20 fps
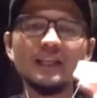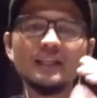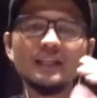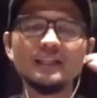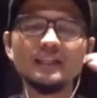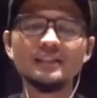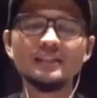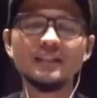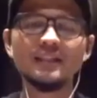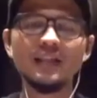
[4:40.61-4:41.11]

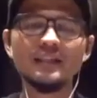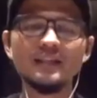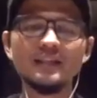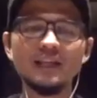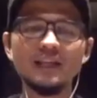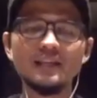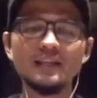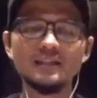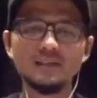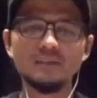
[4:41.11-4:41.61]

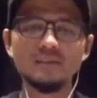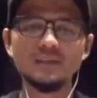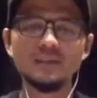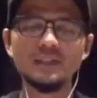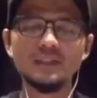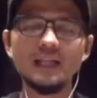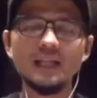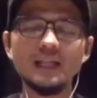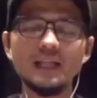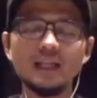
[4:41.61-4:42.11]
radicalism.
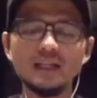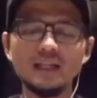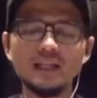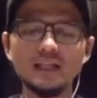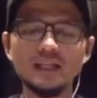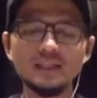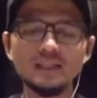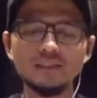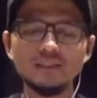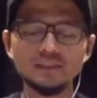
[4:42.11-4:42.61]

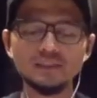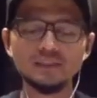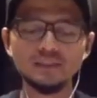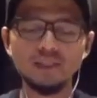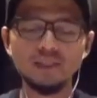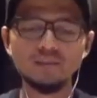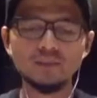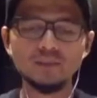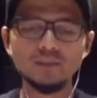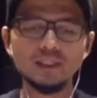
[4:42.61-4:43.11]
Radicalism is
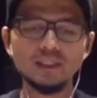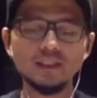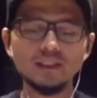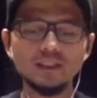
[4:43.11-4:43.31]
something